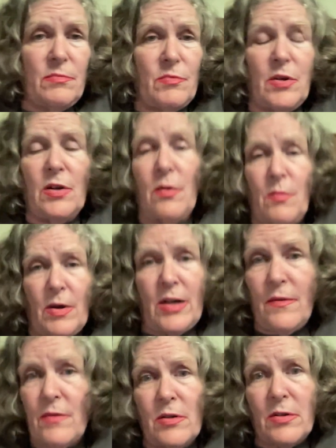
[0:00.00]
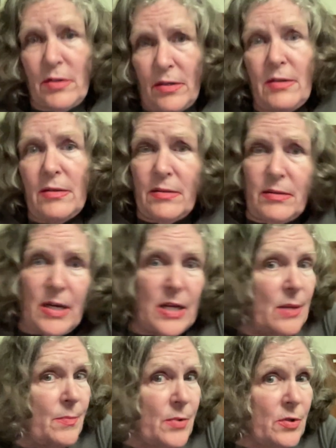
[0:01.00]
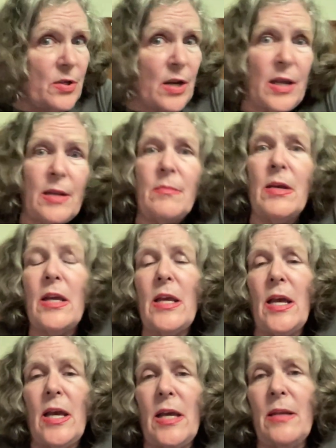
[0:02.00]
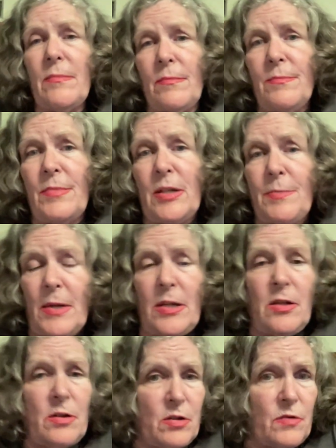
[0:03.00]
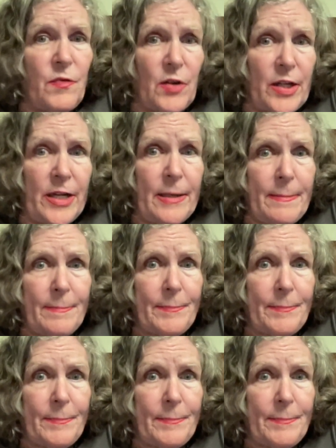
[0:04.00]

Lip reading: or whatever, can take up your time and be spent usefully.